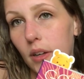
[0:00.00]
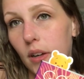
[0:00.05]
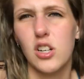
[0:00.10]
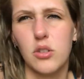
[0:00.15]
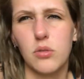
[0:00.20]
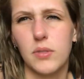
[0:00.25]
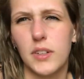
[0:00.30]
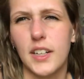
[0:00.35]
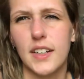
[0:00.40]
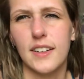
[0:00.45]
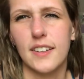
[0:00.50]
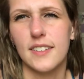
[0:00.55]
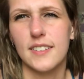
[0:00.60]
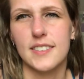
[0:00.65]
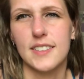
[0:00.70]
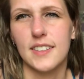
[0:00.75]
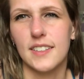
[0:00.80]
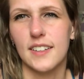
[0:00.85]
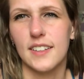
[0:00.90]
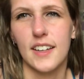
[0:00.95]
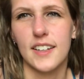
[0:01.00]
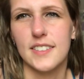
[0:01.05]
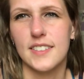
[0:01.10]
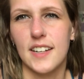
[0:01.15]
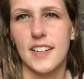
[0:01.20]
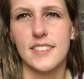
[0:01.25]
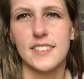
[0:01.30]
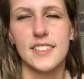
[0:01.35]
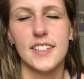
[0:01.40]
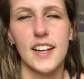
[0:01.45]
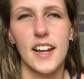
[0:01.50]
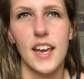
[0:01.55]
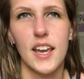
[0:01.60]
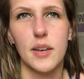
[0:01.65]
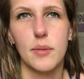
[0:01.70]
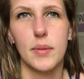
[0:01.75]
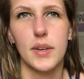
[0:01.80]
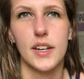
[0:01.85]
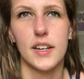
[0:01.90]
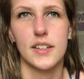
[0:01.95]
No reading is gonna get done
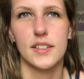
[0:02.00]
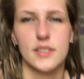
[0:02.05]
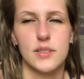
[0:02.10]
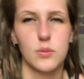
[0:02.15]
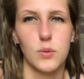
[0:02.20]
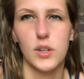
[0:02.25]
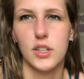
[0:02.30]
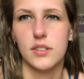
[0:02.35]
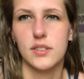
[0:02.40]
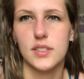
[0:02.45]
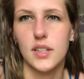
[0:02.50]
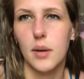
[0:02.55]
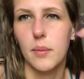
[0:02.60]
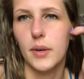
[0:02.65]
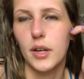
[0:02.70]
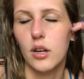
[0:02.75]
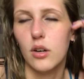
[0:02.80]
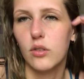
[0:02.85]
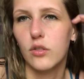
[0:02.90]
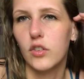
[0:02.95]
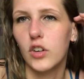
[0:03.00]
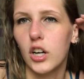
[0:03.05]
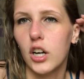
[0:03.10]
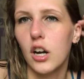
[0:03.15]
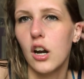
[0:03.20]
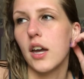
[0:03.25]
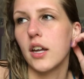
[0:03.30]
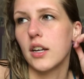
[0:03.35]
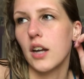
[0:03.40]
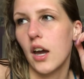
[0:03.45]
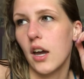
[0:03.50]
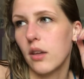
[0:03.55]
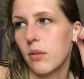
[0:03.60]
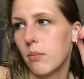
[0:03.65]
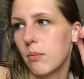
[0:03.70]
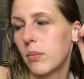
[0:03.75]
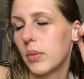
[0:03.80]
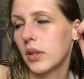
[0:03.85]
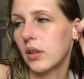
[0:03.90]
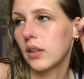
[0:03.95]
today because Will's coming over and I
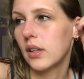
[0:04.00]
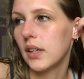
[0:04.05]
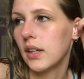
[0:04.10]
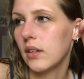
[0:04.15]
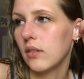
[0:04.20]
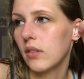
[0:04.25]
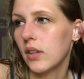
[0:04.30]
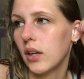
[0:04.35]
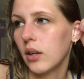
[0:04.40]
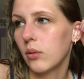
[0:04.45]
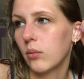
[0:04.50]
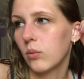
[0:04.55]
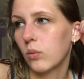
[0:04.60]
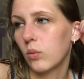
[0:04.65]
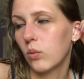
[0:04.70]
believe that